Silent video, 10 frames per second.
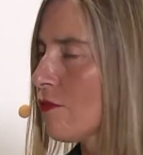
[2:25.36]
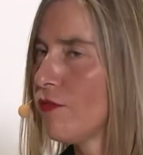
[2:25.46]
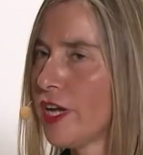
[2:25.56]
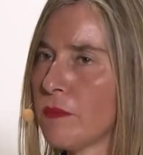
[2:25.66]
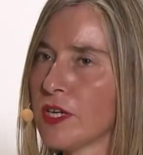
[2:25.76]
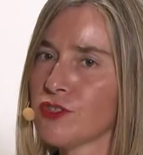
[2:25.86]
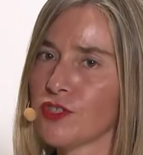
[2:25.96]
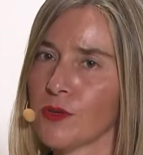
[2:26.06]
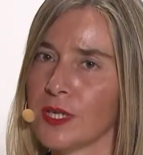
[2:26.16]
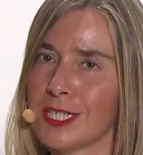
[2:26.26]
Very much
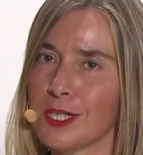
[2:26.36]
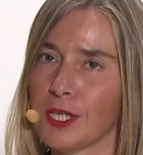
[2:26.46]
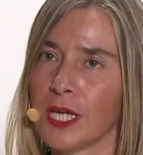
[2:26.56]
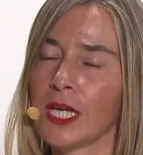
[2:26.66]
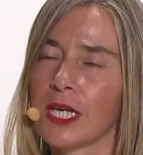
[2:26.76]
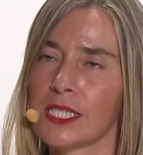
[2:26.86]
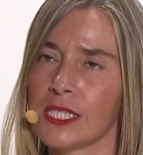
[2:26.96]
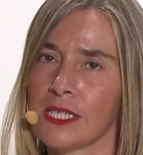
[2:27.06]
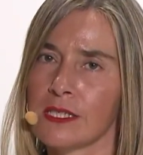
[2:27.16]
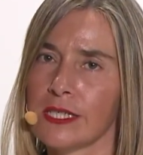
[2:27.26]
so, and I think, as
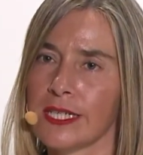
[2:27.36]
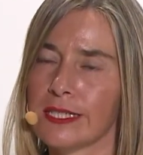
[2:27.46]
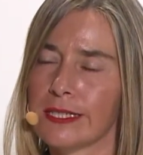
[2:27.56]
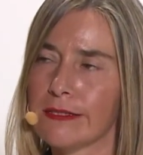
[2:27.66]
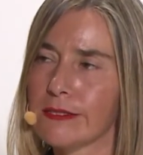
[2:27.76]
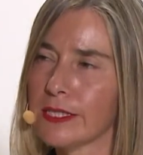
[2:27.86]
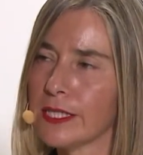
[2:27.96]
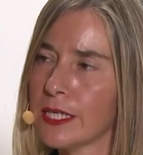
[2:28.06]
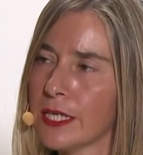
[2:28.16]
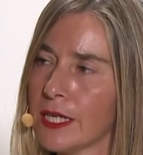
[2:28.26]
Jens said,
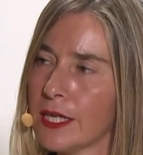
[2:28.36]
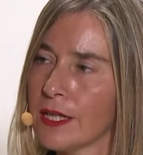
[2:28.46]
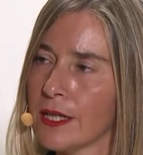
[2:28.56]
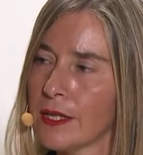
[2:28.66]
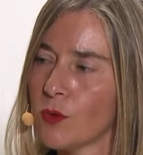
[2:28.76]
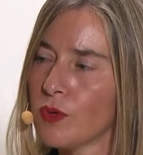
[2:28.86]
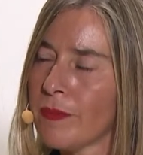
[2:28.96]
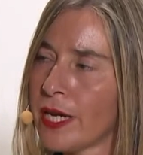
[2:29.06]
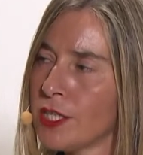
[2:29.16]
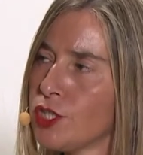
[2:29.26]
that we
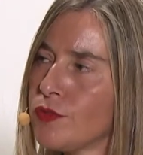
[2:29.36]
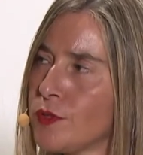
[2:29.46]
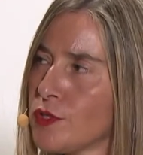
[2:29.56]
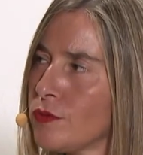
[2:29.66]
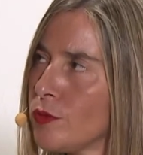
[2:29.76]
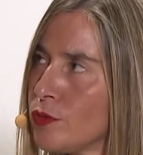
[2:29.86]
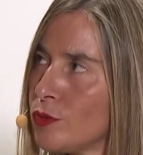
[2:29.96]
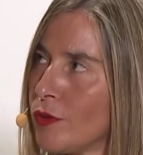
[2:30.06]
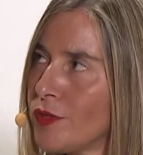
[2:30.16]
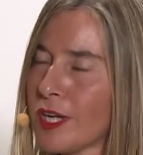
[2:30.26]
managed, first of all,
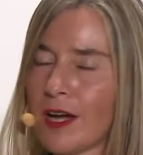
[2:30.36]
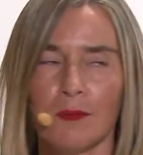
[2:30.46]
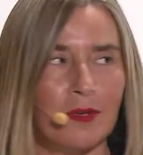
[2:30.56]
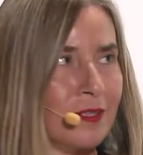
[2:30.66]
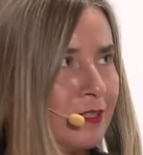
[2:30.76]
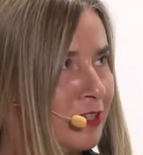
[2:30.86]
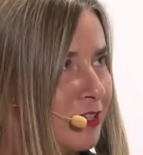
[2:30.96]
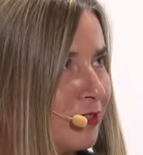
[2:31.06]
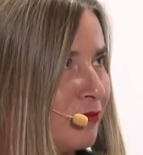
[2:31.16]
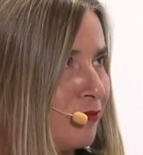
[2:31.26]
to overcome, and
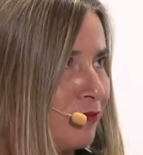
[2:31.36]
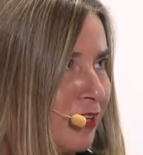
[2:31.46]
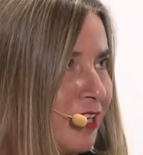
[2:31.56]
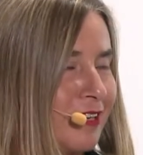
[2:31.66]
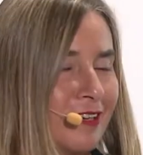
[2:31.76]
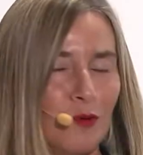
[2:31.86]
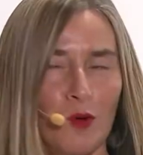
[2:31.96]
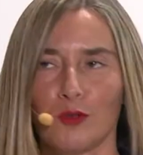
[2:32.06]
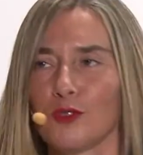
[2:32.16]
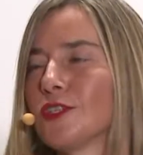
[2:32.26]
if I can
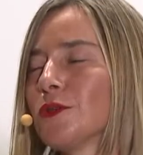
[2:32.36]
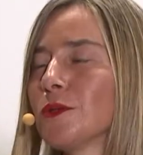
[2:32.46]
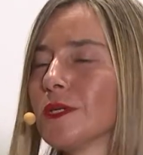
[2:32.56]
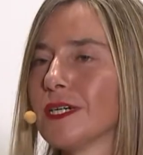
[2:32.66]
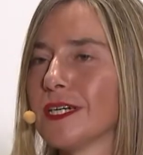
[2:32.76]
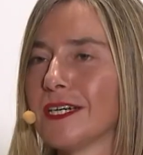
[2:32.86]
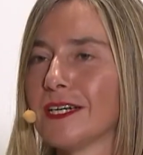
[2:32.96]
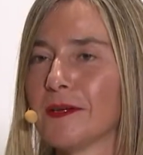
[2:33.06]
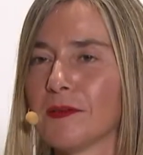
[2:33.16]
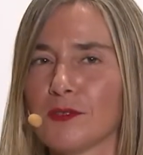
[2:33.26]
quote you,
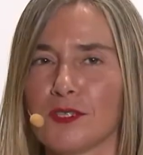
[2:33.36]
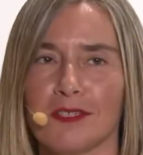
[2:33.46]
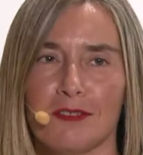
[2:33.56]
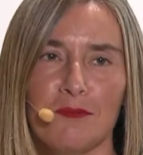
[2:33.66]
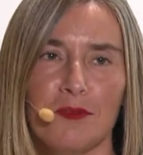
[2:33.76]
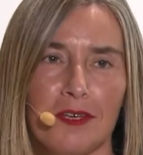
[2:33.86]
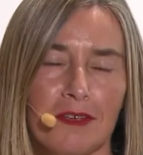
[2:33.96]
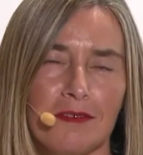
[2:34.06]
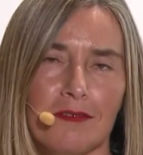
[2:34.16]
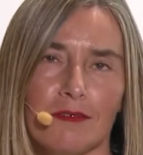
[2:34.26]
you said
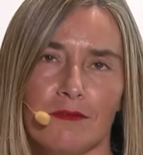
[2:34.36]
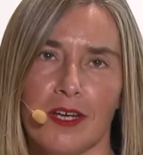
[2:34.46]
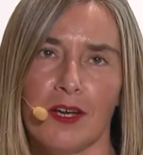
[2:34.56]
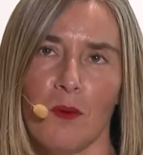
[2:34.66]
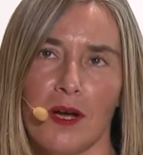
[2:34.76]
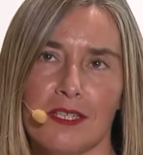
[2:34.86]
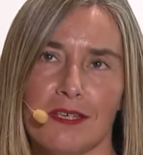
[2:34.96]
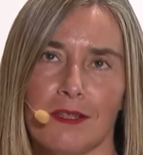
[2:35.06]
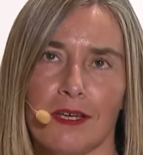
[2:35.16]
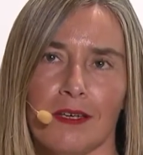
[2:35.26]
something very wise, I
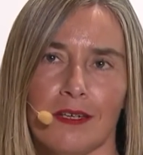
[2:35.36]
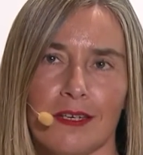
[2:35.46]
think,